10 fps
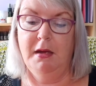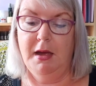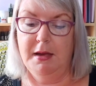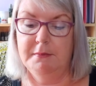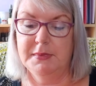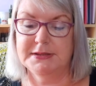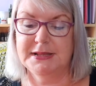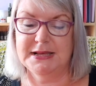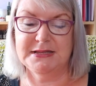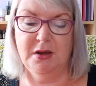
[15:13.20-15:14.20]
um, so
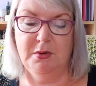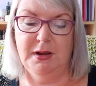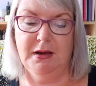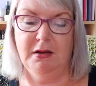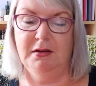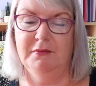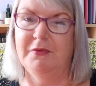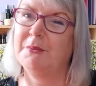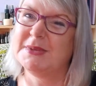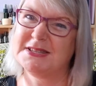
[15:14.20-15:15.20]
that's the only kind of
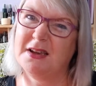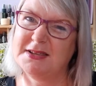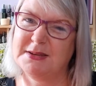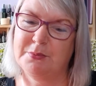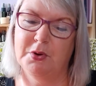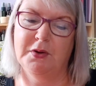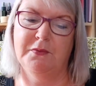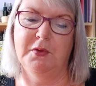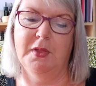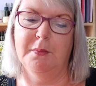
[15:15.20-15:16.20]
from a slicing point of
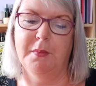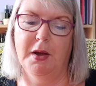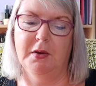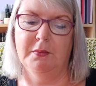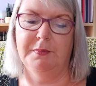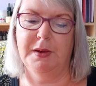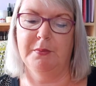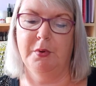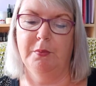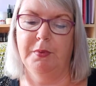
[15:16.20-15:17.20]
view that might be a
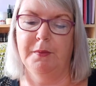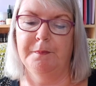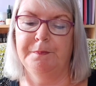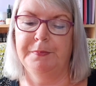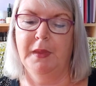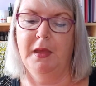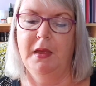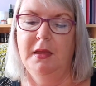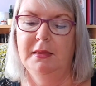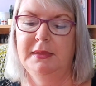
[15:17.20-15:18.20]
problem
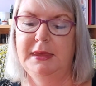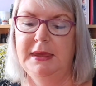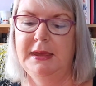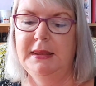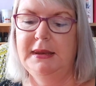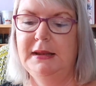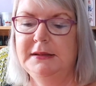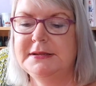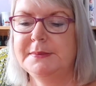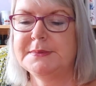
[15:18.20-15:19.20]
the needle
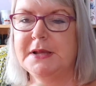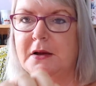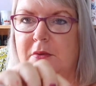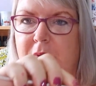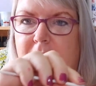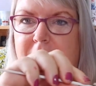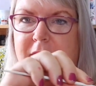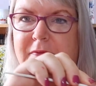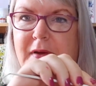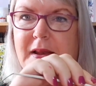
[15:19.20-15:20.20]
tips are quite
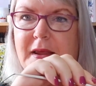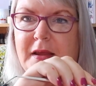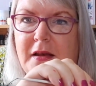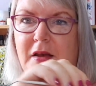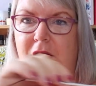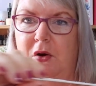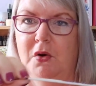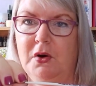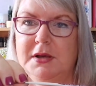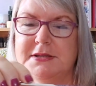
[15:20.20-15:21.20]
fairly
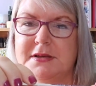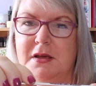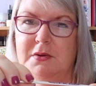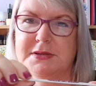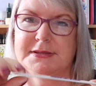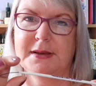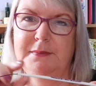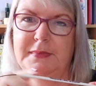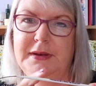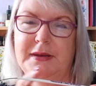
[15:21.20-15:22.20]
long so
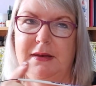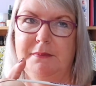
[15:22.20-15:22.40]
some